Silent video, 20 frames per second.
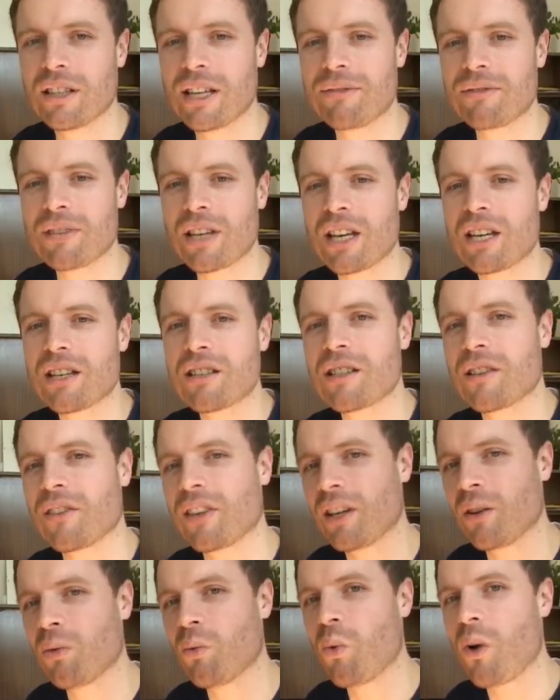they've taken
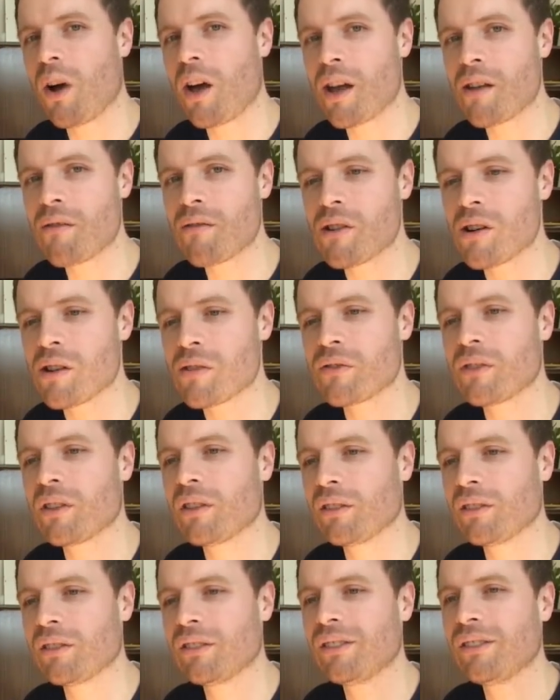something away rather
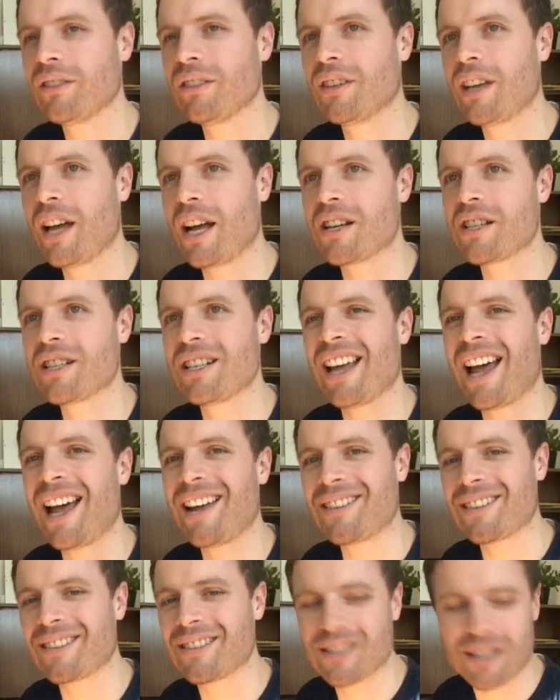than actually
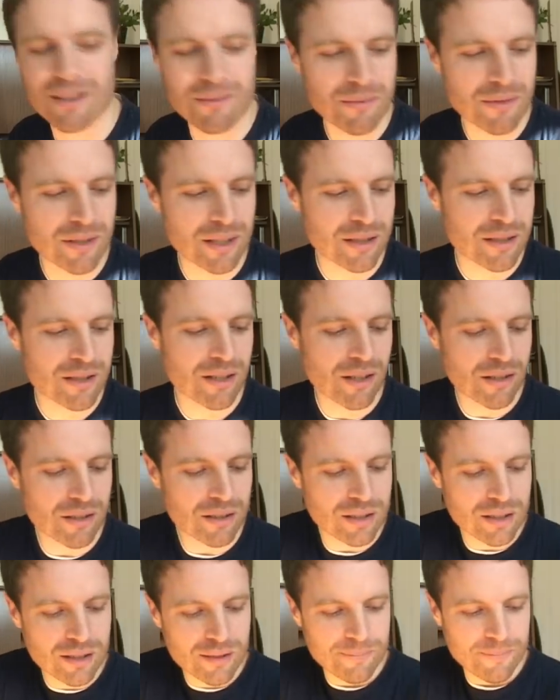adding something.
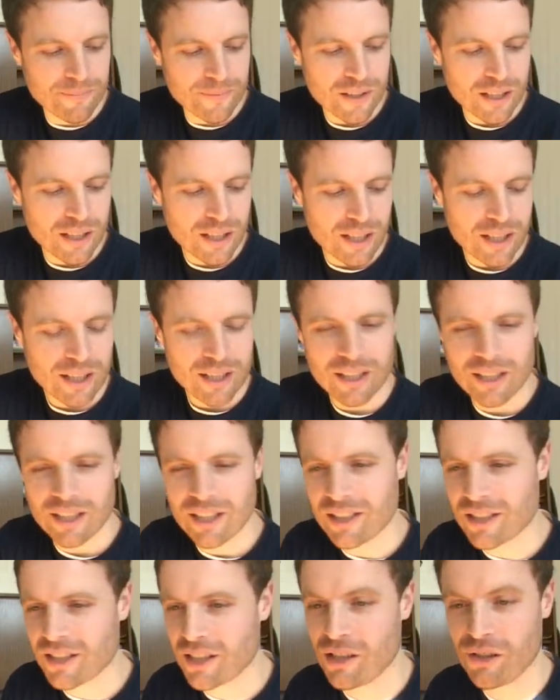So
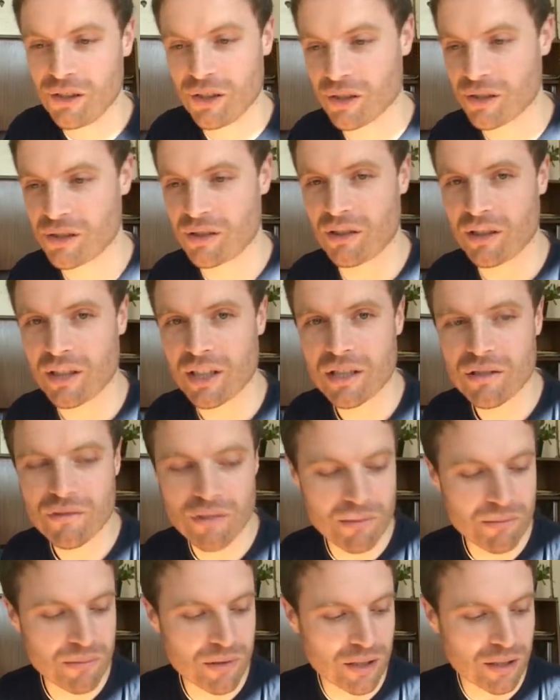it looks like they're
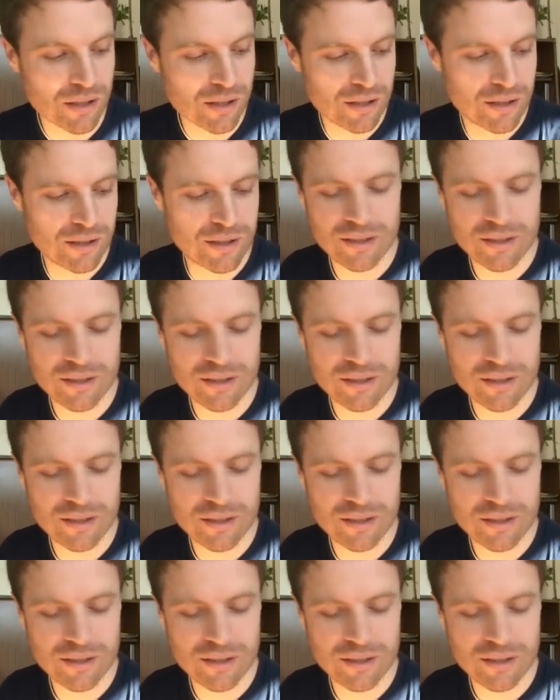scrimping,